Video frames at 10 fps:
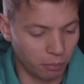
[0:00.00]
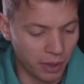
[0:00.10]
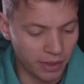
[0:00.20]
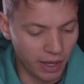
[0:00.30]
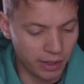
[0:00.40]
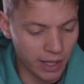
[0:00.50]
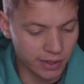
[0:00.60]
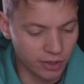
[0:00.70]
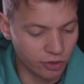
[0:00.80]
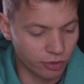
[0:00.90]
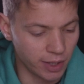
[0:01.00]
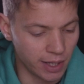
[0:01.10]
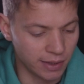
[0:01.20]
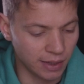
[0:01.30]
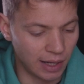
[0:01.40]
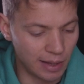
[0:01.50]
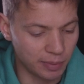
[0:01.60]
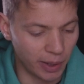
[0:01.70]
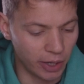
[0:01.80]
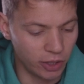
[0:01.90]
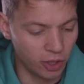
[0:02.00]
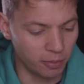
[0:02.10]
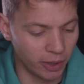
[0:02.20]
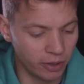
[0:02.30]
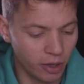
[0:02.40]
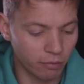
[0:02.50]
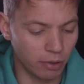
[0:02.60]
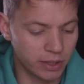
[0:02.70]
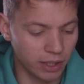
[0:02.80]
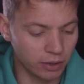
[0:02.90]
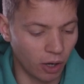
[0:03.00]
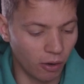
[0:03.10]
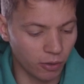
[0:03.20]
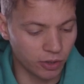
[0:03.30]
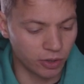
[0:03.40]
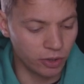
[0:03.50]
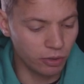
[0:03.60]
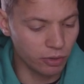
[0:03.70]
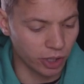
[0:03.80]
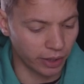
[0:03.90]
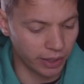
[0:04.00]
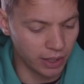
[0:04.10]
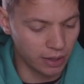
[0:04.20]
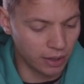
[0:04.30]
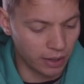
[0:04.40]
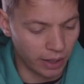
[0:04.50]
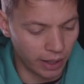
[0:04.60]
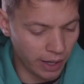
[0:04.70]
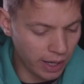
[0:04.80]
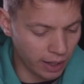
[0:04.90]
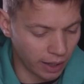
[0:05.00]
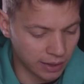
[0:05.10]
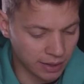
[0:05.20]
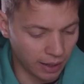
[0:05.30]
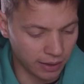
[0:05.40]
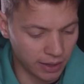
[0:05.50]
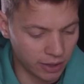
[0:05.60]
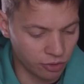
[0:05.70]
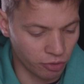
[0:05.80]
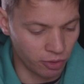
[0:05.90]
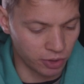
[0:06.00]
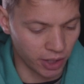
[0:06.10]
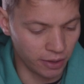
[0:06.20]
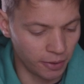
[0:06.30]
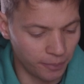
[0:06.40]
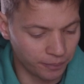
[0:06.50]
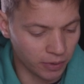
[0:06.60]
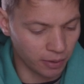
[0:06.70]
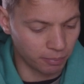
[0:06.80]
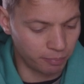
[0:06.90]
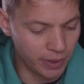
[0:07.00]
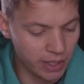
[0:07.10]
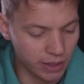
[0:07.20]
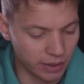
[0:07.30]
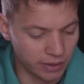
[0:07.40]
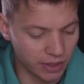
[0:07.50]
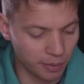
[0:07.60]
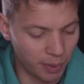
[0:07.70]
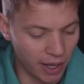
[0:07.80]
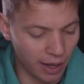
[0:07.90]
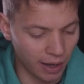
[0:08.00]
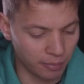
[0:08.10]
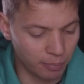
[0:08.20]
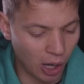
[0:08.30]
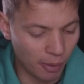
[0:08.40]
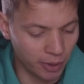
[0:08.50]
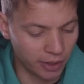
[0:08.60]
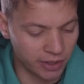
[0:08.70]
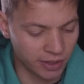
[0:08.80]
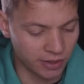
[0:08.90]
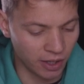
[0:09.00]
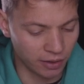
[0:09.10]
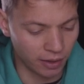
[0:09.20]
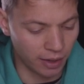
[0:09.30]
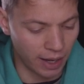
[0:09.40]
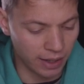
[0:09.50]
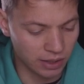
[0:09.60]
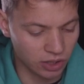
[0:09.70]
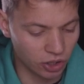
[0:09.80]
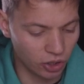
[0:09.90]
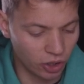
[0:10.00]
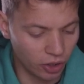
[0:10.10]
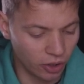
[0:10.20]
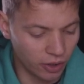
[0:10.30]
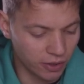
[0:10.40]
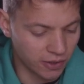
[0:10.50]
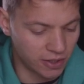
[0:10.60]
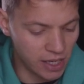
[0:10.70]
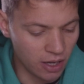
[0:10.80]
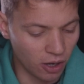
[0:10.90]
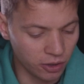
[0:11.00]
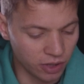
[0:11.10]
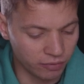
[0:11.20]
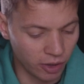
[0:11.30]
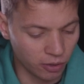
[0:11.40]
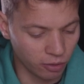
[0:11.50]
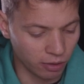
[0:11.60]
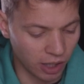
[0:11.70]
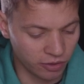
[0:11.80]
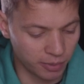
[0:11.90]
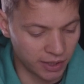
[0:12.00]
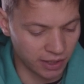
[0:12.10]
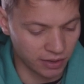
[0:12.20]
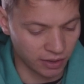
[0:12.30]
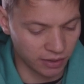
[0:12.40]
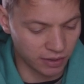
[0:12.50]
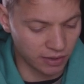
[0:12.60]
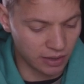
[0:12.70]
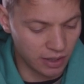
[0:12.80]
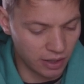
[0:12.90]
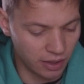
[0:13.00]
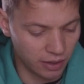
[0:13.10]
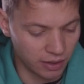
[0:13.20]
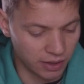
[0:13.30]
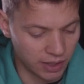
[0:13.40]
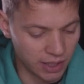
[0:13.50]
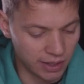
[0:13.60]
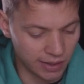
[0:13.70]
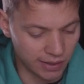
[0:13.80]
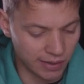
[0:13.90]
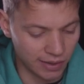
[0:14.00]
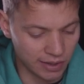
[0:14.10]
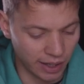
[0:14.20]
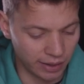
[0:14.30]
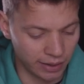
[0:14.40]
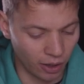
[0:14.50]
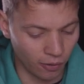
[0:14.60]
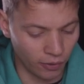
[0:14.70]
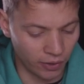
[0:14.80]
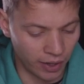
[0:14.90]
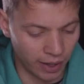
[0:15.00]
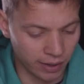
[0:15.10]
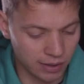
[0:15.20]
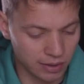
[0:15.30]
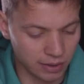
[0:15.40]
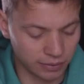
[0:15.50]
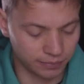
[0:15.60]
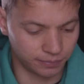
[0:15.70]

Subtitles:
When their nest tree is climbed by a human, red-tailed hawks usually A, attack the intruder, B, disappear and permanently desert the nest, C, utter vocal cries from a distance, D, sit tightly on the nest.